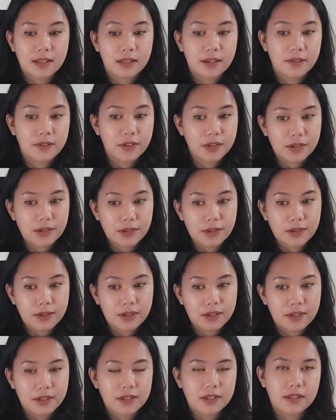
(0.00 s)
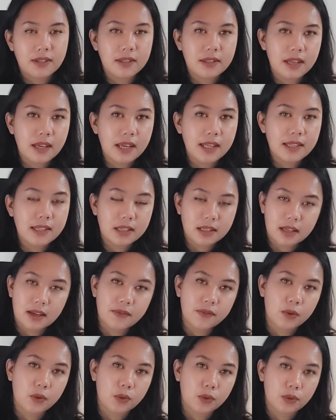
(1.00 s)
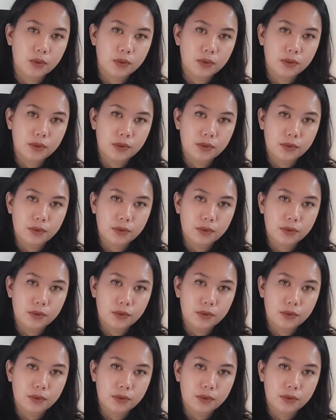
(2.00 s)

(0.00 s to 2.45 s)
a lover or do you think it's a devil?